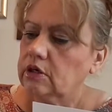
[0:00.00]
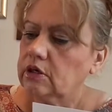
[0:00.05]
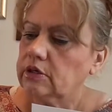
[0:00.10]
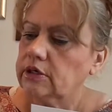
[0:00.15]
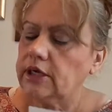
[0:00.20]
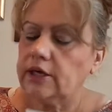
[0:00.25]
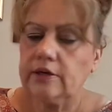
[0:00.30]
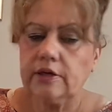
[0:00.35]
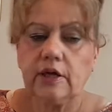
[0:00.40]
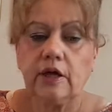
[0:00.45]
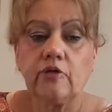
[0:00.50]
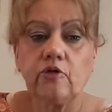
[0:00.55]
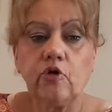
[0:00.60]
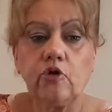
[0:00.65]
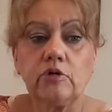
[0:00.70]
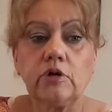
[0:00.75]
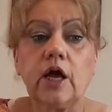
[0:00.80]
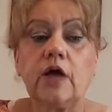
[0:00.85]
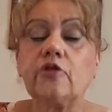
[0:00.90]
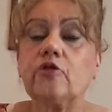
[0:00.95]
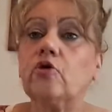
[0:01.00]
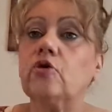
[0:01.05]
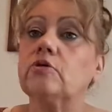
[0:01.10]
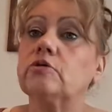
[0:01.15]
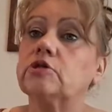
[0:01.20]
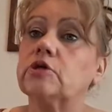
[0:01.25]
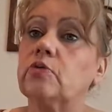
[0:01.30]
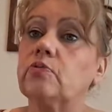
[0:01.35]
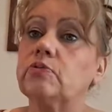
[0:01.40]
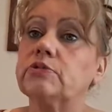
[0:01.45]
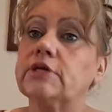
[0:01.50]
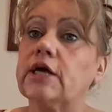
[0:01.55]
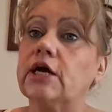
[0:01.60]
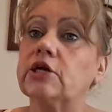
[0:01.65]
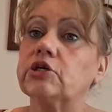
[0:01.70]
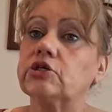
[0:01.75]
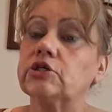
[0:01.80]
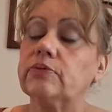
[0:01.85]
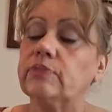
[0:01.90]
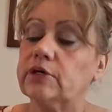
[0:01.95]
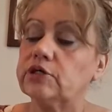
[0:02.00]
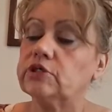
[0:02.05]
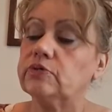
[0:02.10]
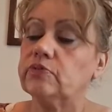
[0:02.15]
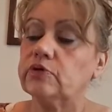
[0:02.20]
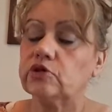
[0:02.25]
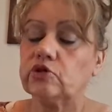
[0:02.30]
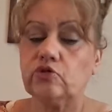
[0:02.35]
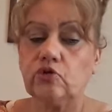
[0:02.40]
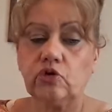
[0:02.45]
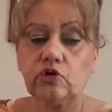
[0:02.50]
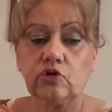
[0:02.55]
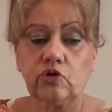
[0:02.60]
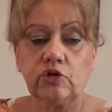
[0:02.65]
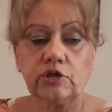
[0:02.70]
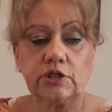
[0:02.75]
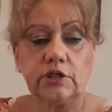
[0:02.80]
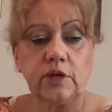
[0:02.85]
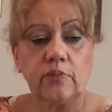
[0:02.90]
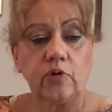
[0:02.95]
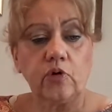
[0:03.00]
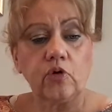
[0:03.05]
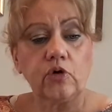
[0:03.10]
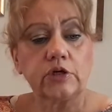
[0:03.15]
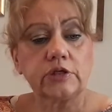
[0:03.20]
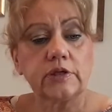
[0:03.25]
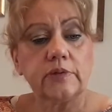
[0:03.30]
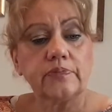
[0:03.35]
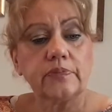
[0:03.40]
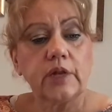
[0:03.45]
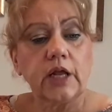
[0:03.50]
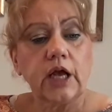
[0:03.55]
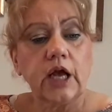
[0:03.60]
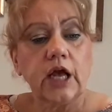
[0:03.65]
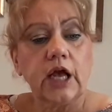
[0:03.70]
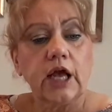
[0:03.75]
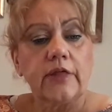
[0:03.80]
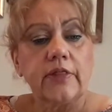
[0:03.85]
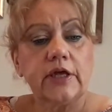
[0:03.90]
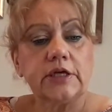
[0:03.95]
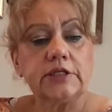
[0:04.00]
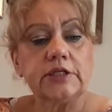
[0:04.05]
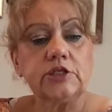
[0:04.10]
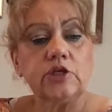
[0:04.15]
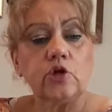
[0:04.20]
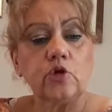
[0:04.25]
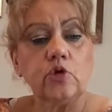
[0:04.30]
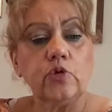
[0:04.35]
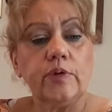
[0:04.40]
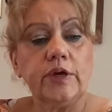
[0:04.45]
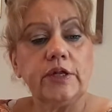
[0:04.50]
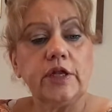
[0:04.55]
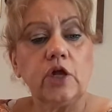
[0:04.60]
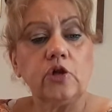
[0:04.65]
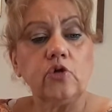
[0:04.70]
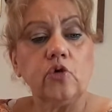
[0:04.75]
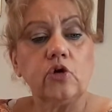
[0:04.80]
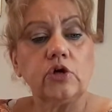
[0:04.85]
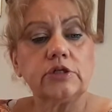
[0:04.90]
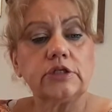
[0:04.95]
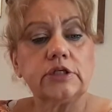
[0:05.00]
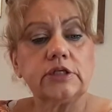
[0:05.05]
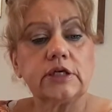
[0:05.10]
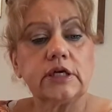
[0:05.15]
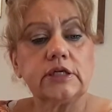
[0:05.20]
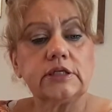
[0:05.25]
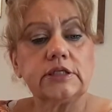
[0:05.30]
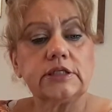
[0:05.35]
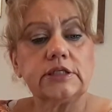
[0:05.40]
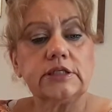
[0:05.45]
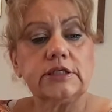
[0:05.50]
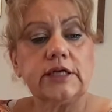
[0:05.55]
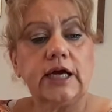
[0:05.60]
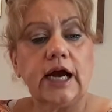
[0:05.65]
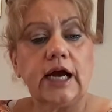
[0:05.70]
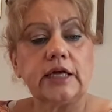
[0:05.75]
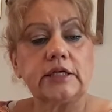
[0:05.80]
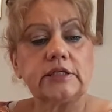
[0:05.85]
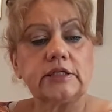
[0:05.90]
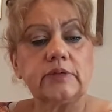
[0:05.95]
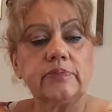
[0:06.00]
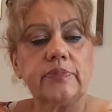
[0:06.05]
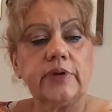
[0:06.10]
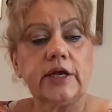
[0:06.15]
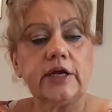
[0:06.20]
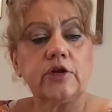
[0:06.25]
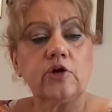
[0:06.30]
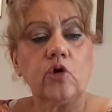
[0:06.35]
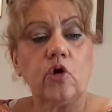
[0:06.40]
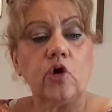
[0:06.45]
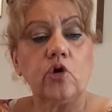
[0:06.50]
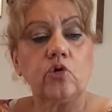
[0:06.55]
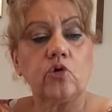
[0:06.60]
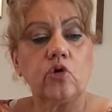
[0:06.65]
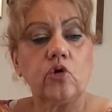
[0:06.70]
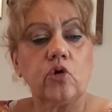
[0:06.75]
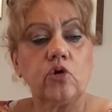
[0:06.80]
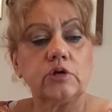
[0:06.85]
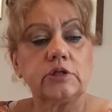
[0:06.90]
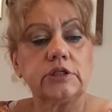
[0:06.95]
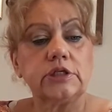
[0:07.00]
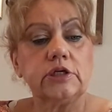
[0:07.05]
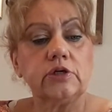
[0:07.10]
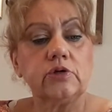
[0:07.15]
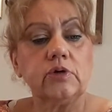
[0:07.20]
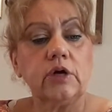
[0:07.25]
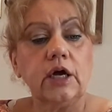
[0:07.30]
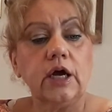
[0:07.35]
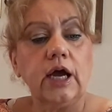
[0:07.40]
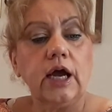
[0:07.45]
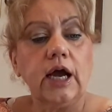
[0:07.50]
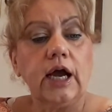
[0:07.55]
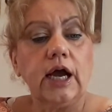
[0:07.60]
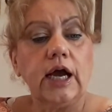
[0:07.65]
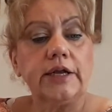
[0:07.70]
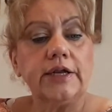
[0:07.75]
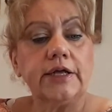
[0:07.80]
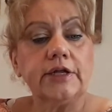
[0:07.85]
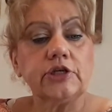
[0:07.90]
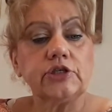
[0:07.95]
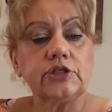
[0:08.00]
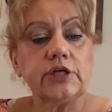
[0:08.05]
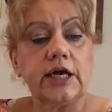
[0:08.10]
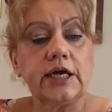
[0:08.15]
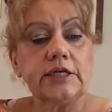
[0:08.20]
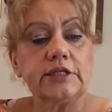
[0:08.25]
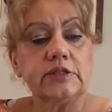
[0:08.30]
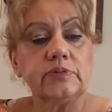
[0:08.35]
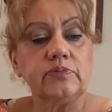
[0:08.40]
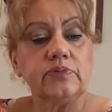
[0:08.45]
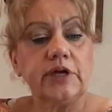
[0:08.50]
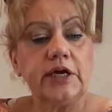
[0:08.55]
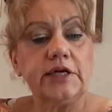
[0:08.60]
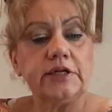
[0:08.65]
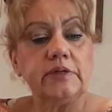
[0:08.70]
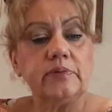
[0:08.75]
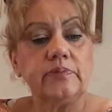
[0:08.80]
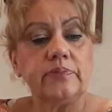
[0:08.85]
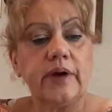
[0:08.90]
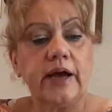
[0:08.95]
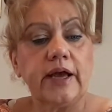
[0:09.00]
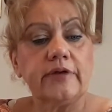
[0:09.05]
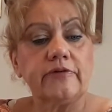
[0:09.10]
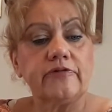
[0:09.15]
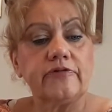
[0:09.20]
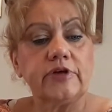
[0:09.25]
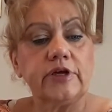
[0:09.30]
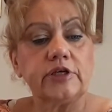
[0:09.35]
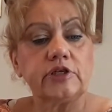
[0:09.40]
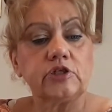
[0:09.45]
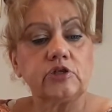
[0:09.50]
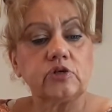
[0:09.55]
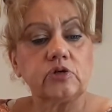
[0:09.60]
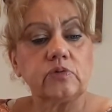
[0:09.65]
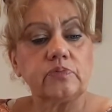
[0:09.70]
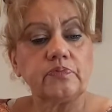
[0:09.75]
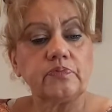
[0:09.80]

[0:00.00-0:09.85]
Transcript: Yeah, I thought something was actually missing, but it's not. It's in a box. This is a Lumen Nordic Sea Arctic Berry Oil Cocktail, an energising, brightening, bi-face